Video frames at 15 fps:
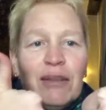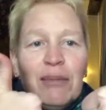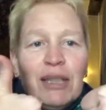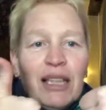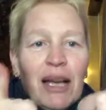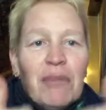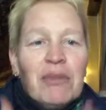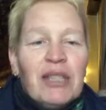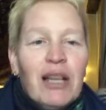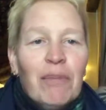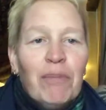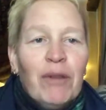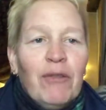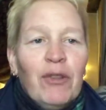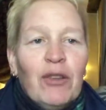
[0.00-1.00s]
Give me thumbs
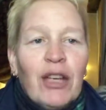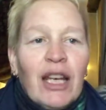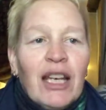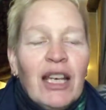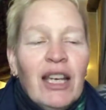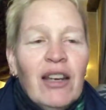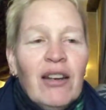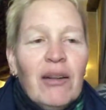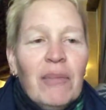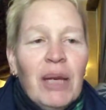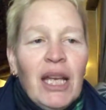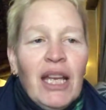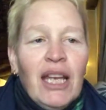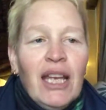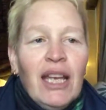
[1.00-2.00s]
up if you can hear
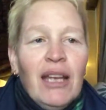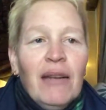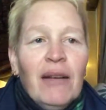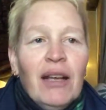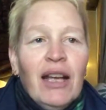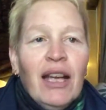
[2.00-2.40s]
me.